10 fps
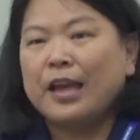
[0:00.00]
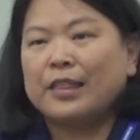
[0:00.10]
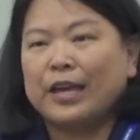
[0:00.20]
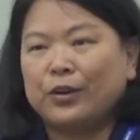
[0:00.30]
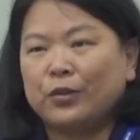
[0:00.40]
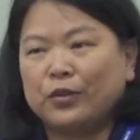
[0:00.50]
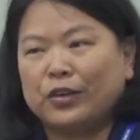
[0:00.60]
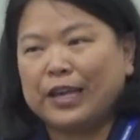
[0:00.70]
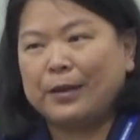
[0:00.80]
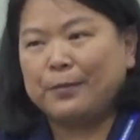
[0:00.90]
They don't
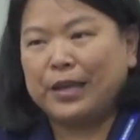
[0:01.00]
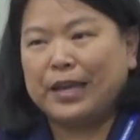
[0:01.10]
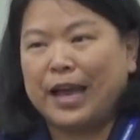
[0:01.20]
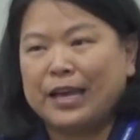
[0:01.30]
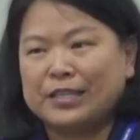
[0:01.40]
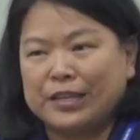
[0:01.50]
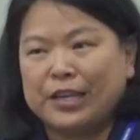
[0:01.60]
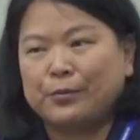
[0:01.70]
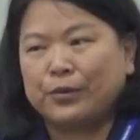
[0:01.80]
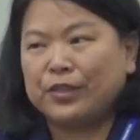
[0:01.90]
look at me as an equal.